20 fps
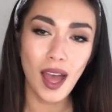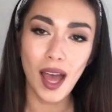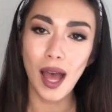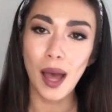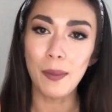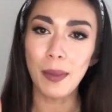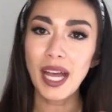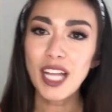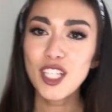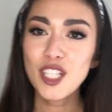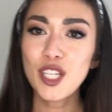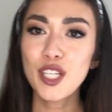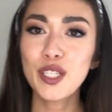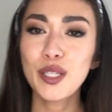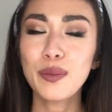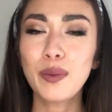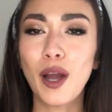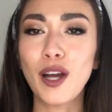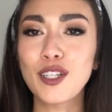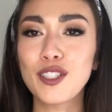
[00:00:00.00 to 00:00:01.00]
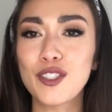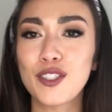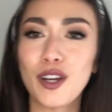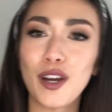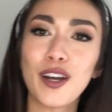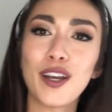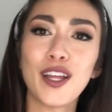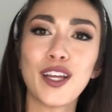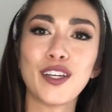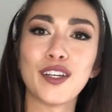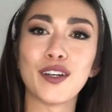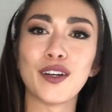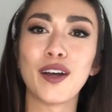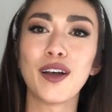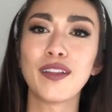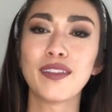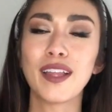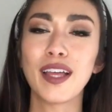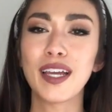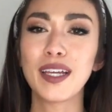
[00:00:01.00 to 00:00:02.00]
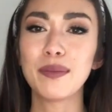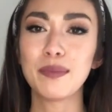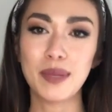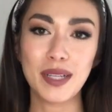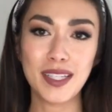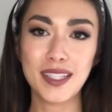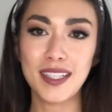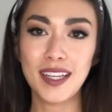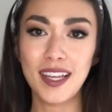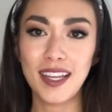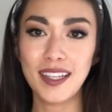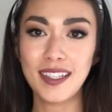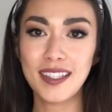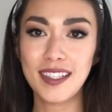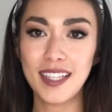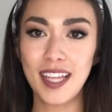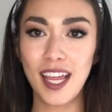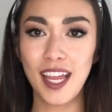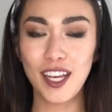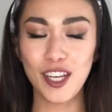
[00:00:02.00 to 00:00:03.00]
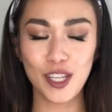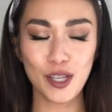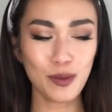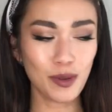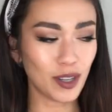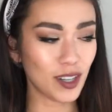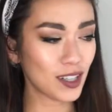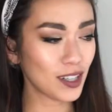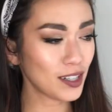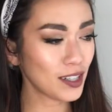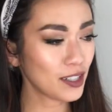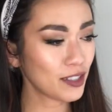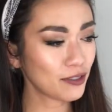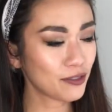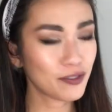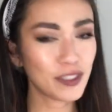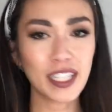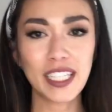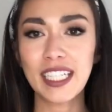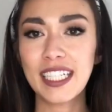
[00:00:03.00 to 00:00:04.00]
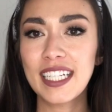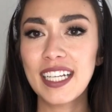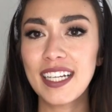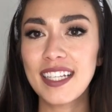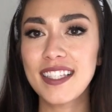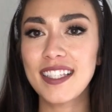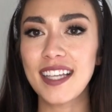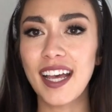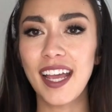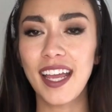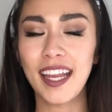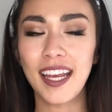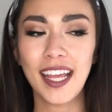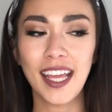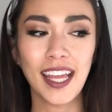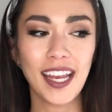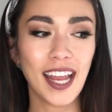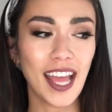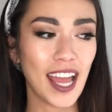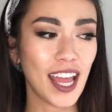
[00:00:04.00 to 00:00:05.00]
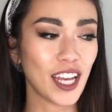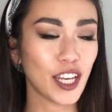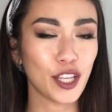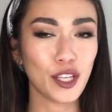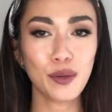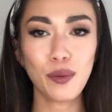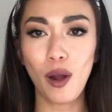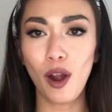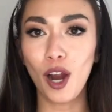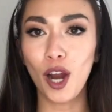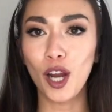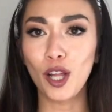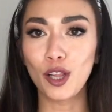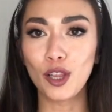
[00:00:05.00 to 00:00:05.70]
Imagine you are starting your online business and you are all freaking excited and you are